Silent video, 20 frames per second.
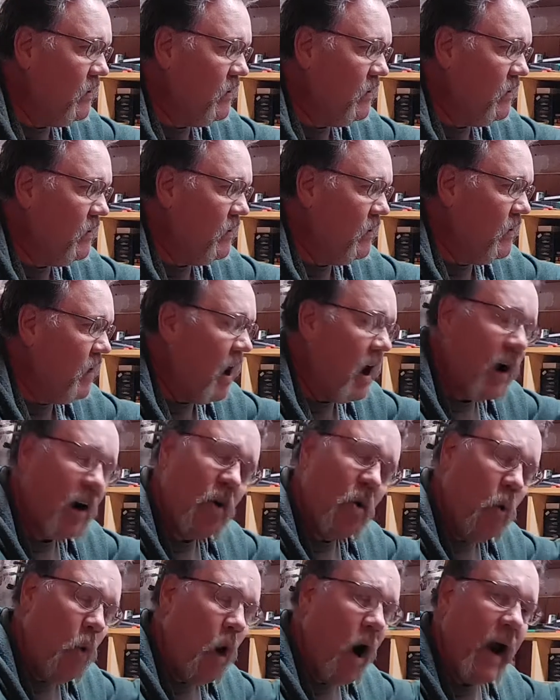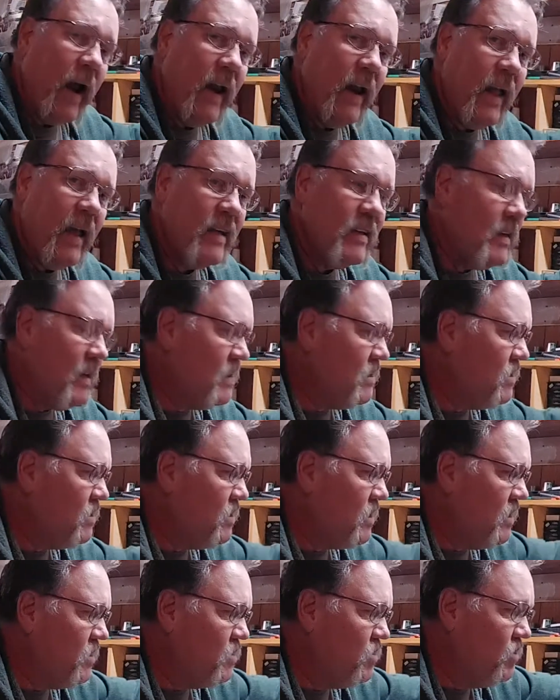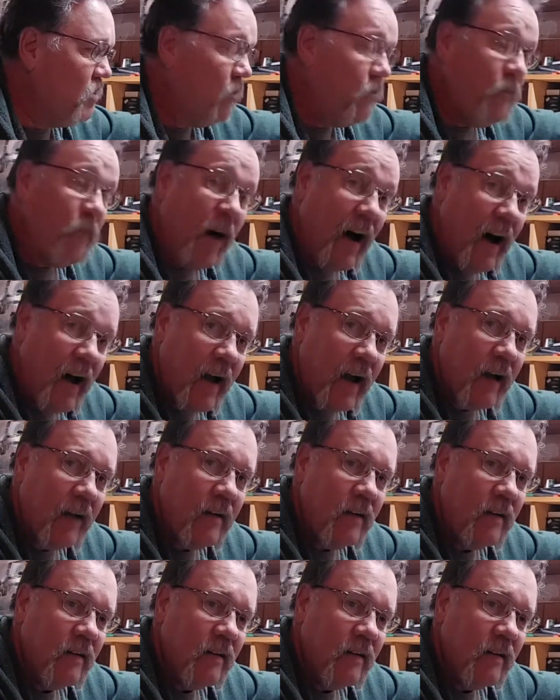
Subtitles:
not quite as defined